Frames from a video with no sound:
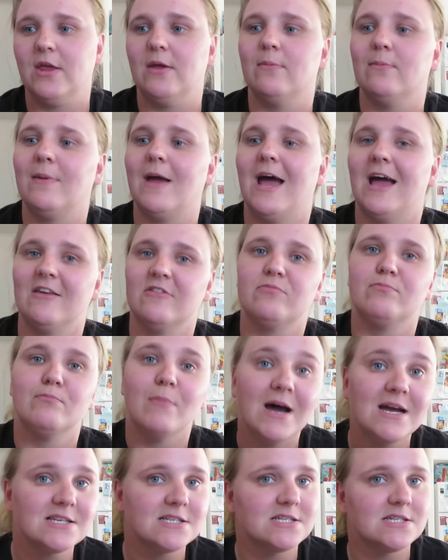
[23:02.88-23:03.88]
him as
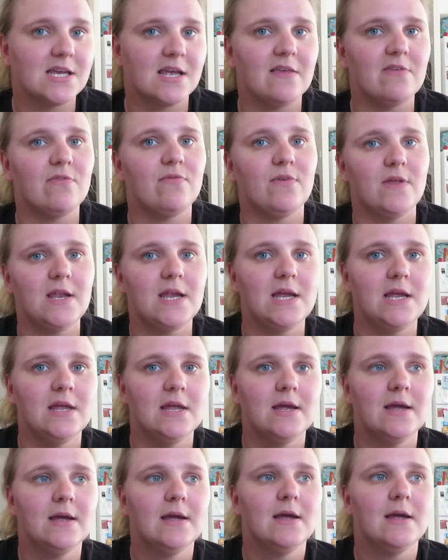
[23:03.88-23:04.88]
much as Flinny.
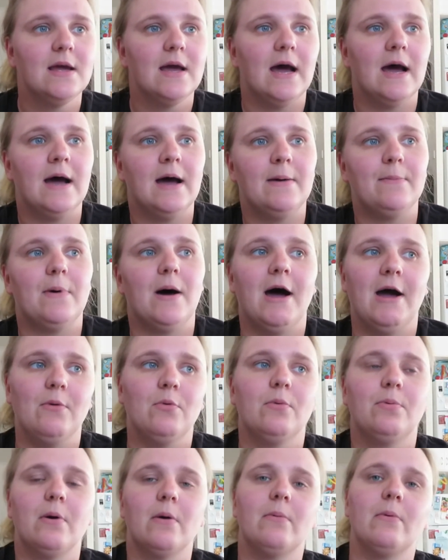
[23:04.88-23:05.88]
Um, I
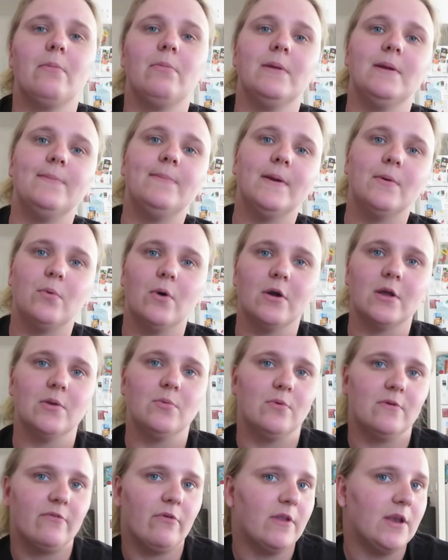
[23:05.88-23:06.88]
will probably be
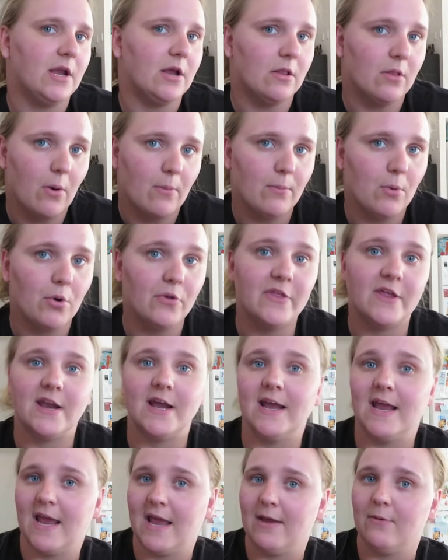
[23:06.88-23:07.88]
working with Flinny a lot more than
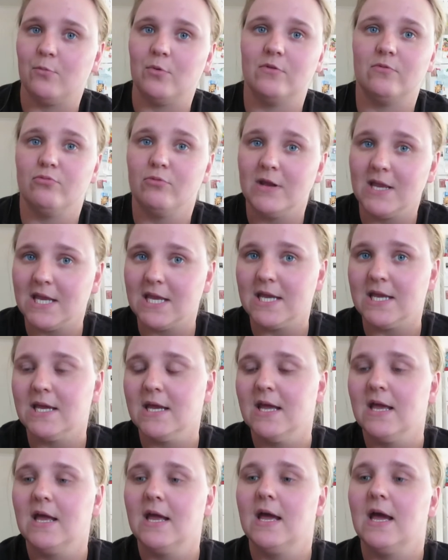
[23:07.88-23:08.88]
I am with Ringy.
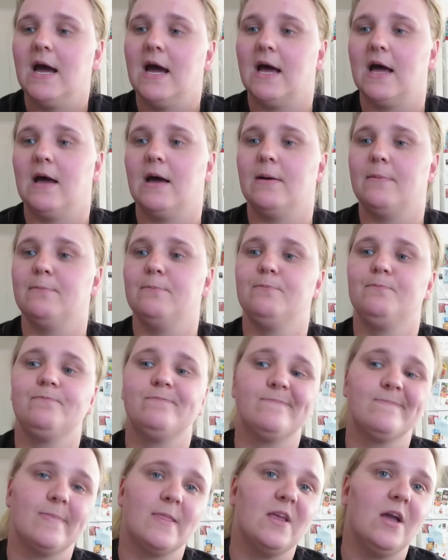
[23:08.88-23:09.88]
Um,
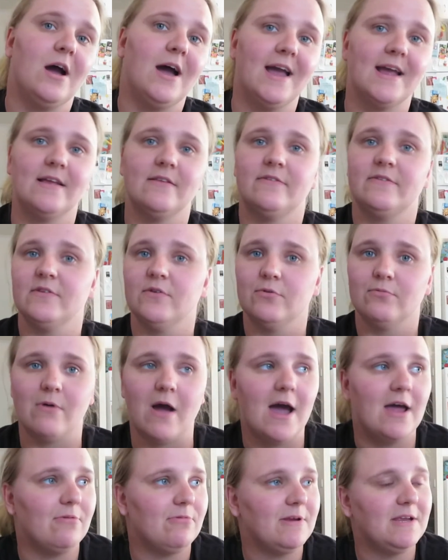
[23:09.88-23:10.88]
I can still
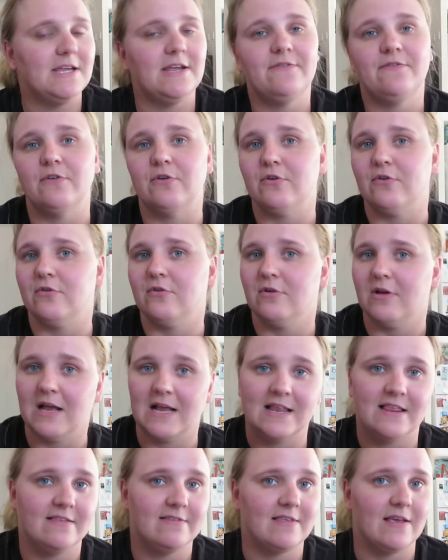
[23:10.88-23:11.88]
ride Ringy for
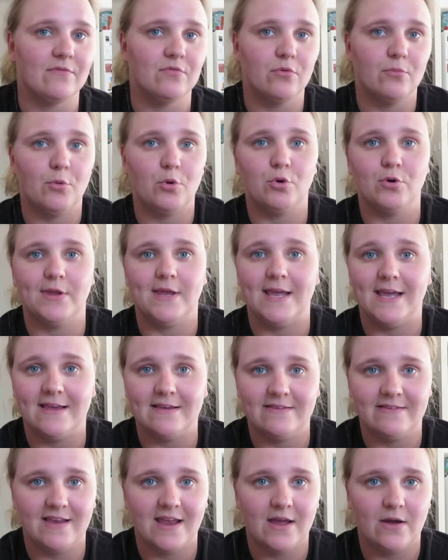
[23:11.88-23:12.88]
like several more
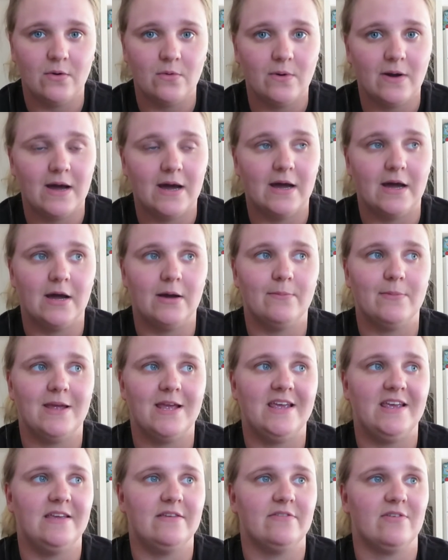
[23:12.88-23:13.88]
years now. Um,
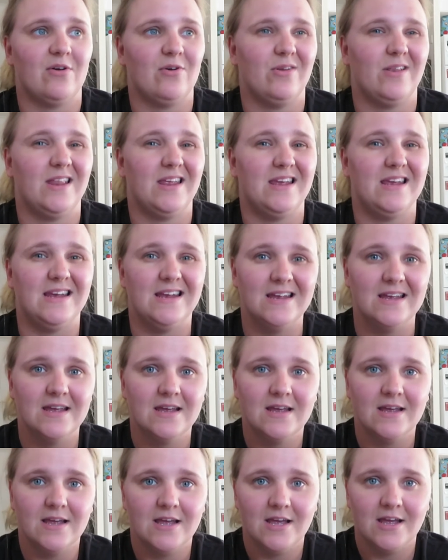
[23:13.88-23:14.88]
he's only
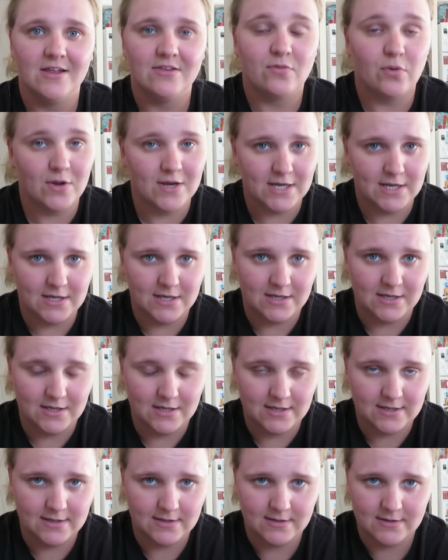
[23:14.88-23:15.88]

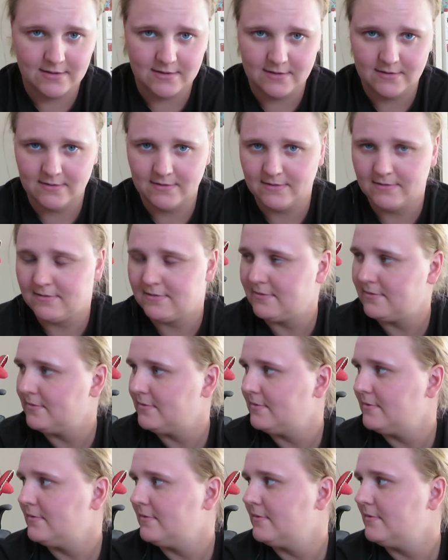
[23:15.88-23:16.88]

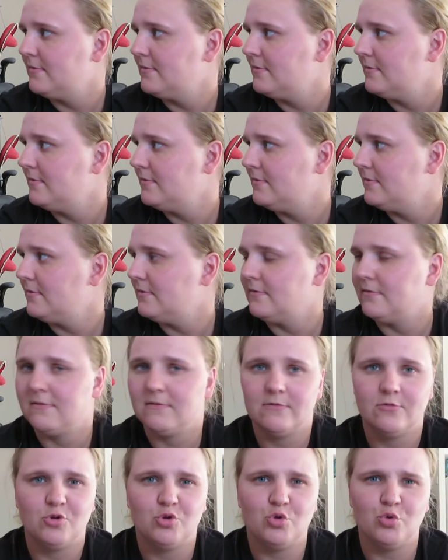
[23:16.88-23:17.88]

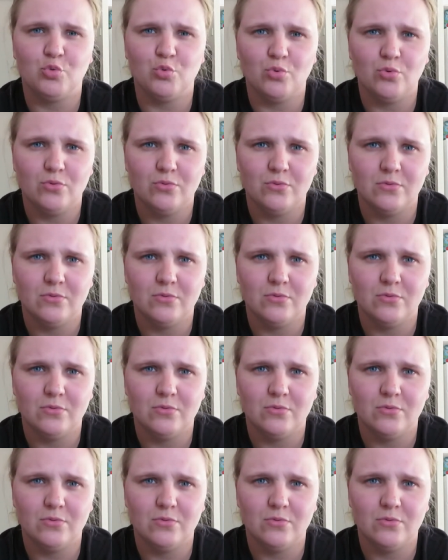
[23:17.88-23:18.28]
22,